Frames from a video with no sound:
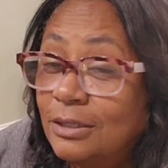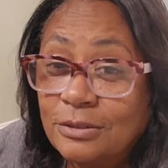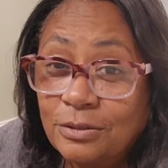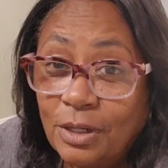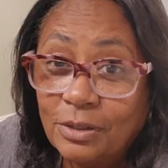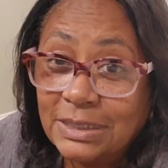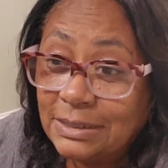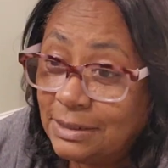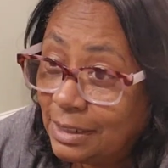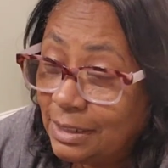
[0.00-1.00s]
So y'all,
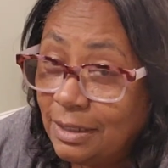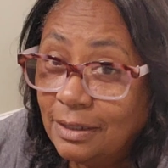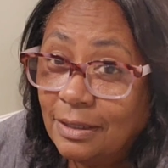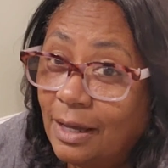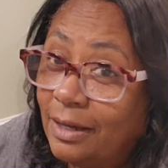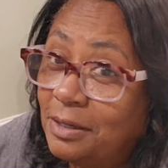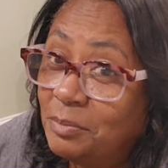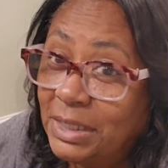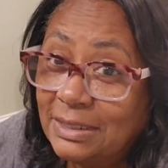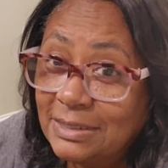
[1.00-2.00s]
today I
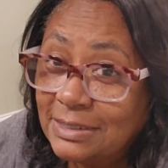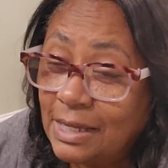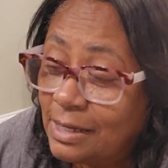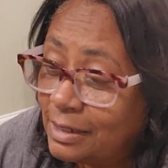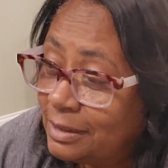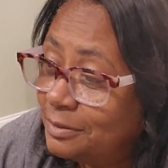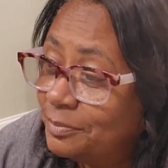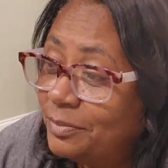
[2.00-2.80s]
am inside.